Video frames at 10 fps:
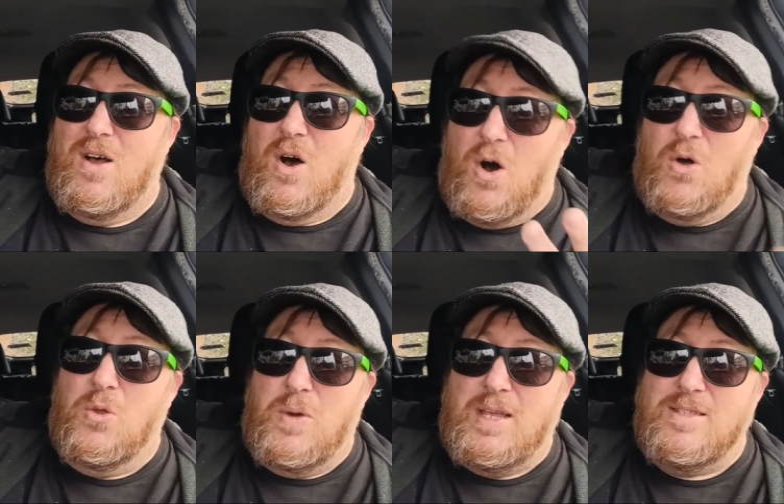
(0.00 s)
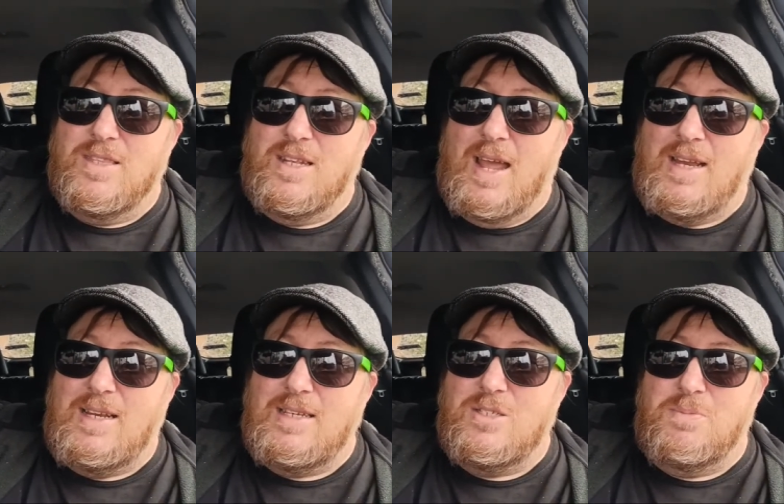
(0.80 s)
all the way into the
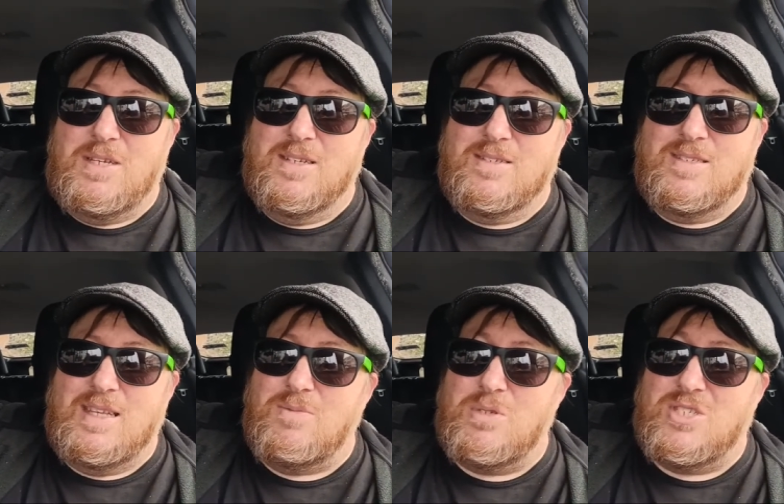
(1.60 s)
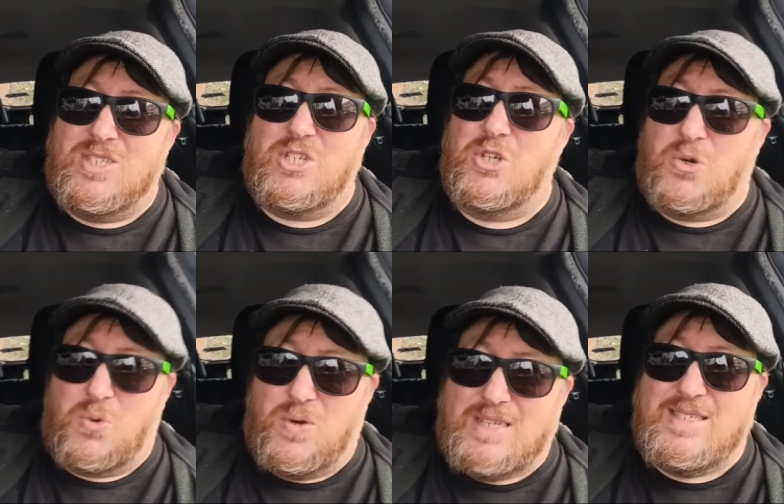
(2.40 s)
90s because it was such a
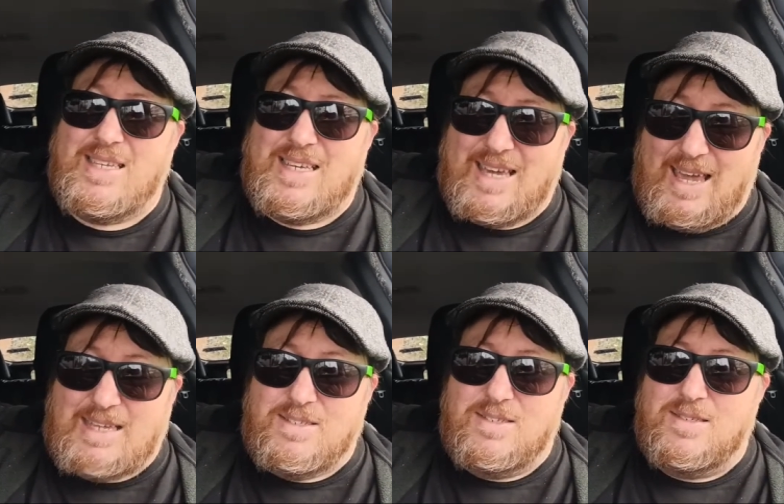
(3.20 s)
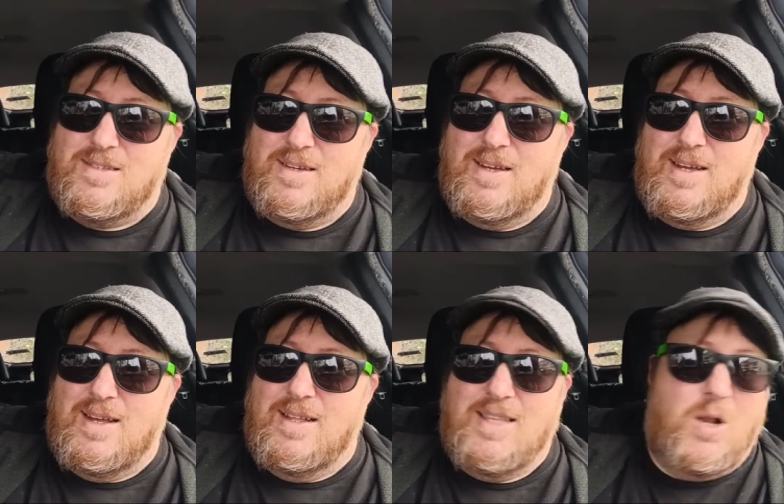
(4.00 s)
crazy case.
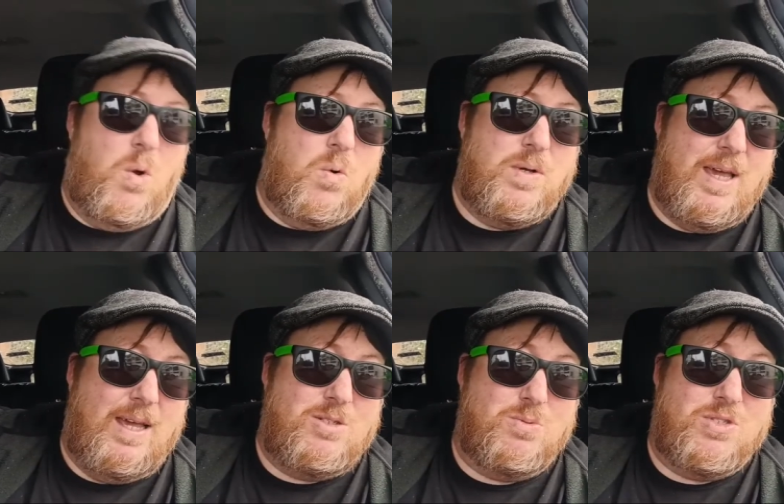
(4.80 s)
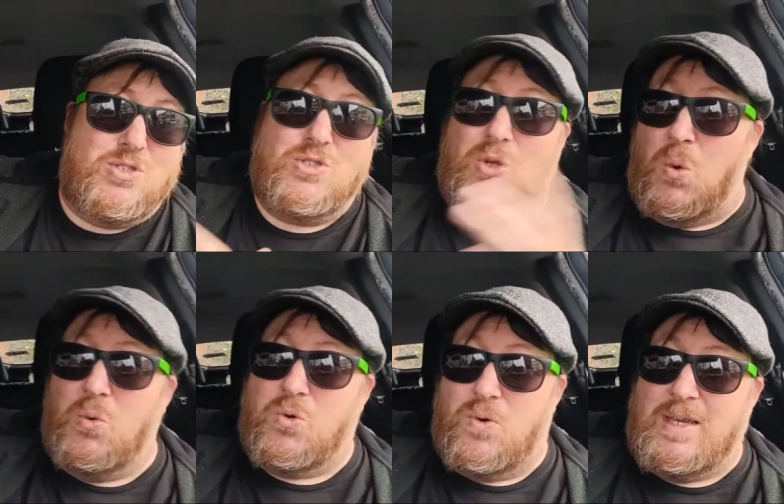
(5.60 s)
That whole case was
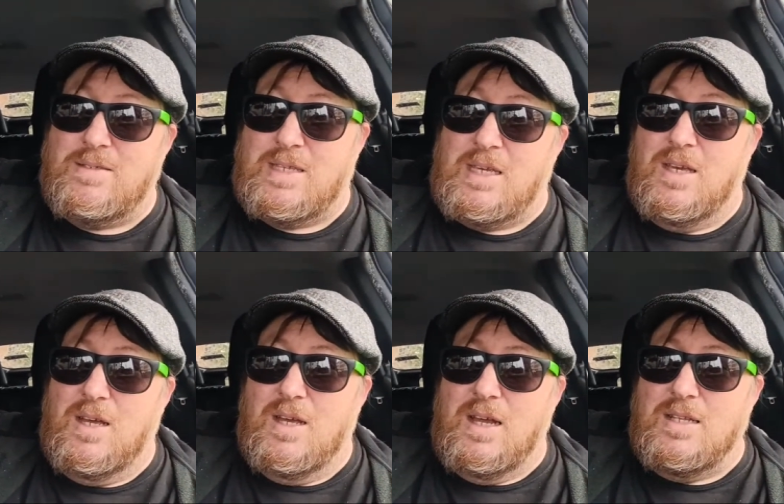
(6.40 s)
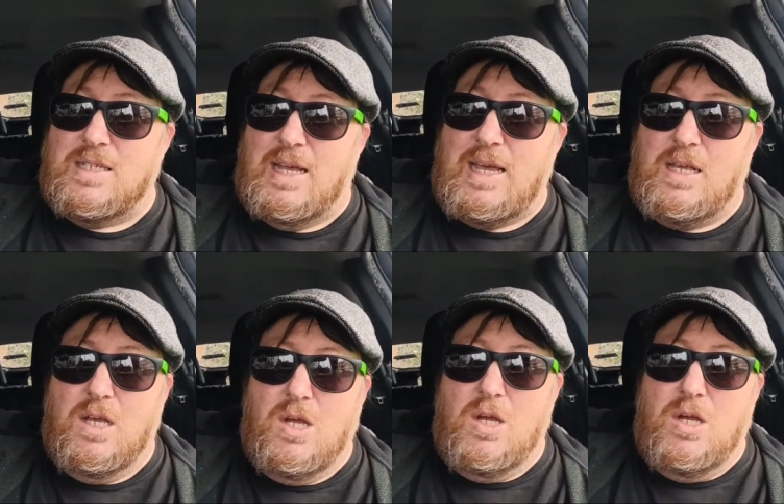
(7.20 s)
so crazy. It's like
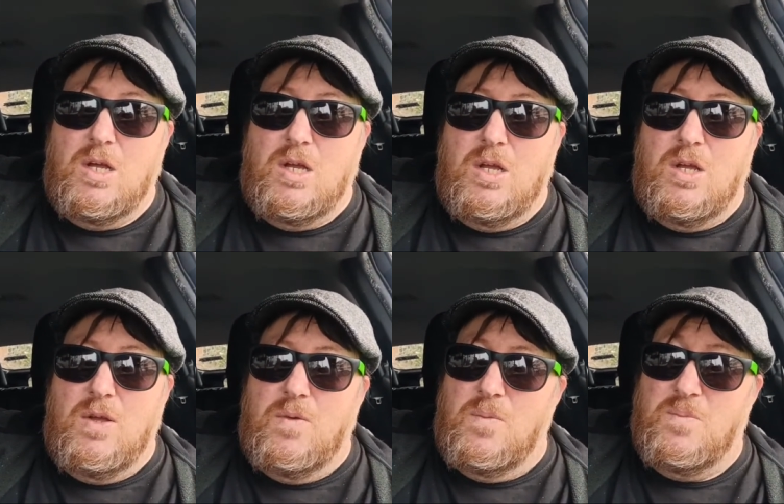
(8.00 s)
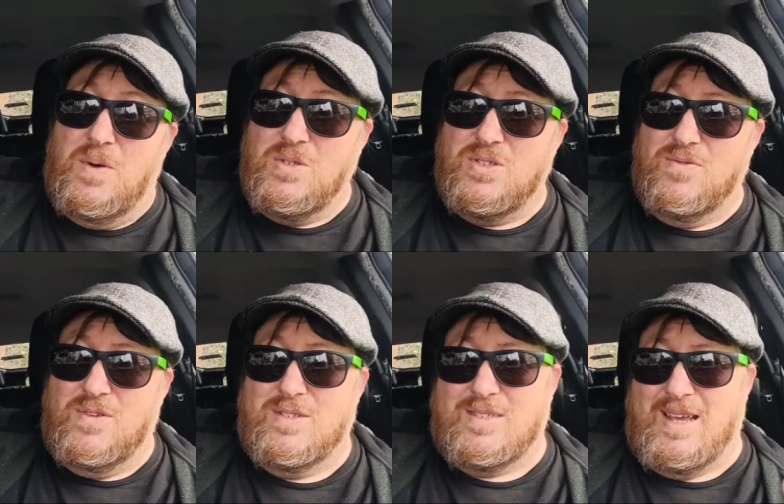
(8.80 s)
most of
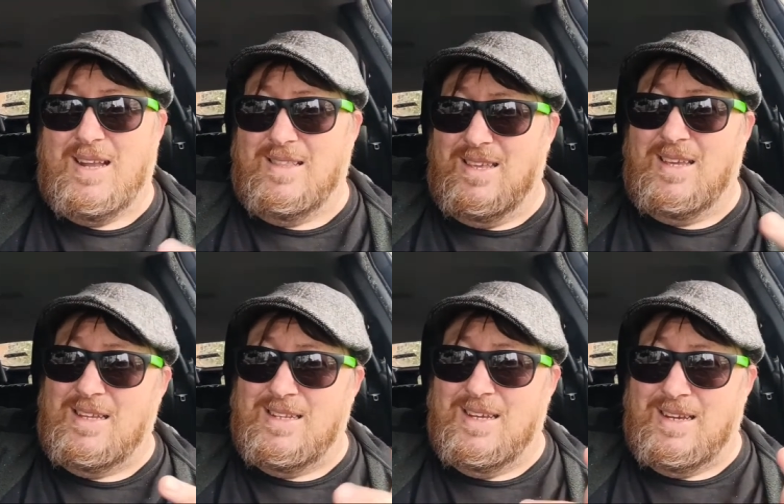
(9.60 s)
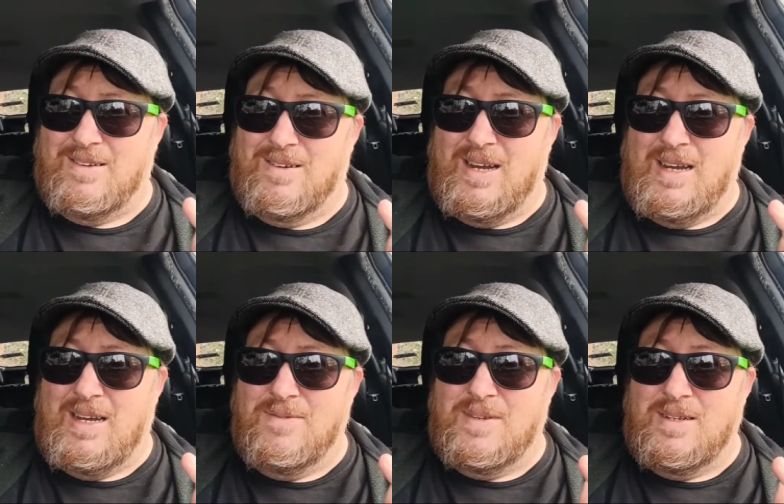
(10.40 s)
us kind of think he did it,
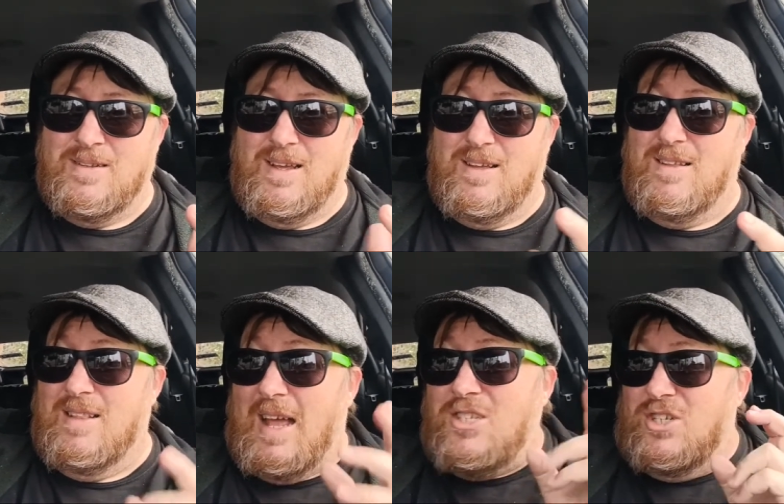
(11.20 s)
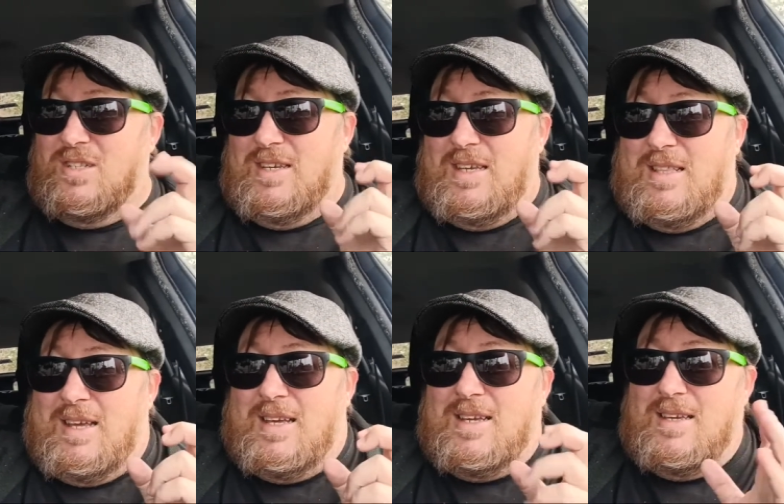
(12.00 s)
right? I mean, allegedly,
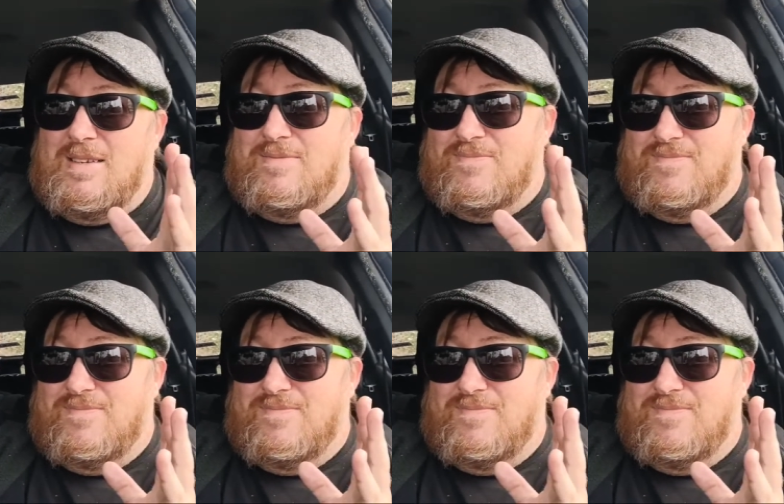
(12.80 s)
like he,